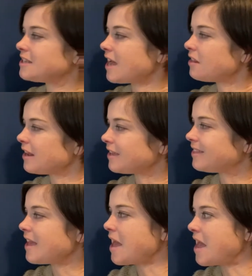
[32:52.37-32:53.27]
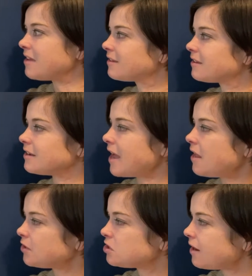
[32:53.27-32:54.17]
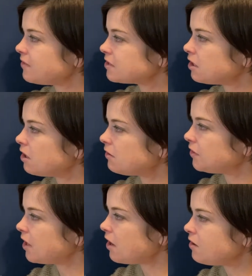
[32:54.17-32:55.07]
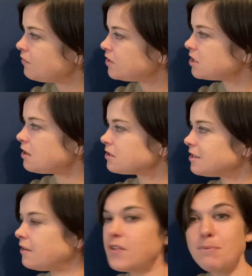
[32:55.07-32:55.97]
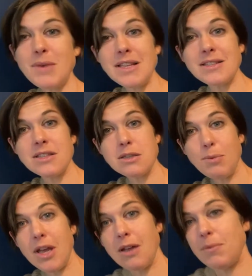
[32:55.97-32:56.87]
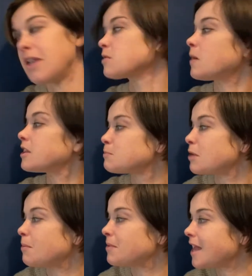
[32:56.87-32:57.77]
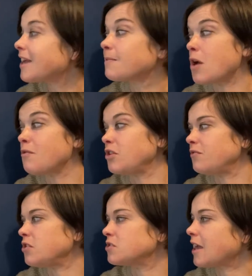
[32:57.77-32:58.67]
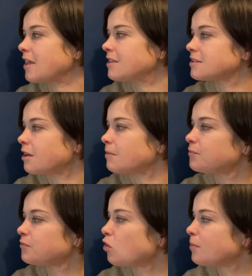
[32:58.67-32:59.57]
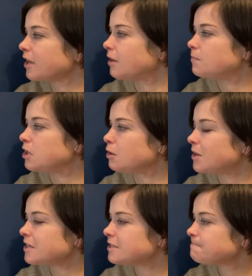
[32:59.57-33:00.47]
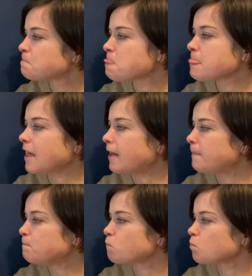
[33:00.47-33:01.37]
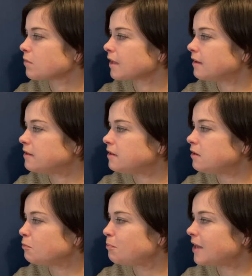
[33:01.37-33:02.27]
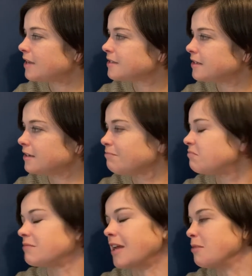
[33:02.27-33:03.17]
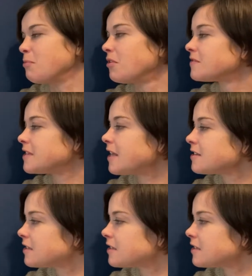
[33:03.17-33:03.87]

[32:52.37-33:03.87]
yeah, like the egg canal travels along the oviduct. If it meets a sperm, that's where the sperm and the egg hopefully fuse together, start forming a new person. New person, tiny ball of cells,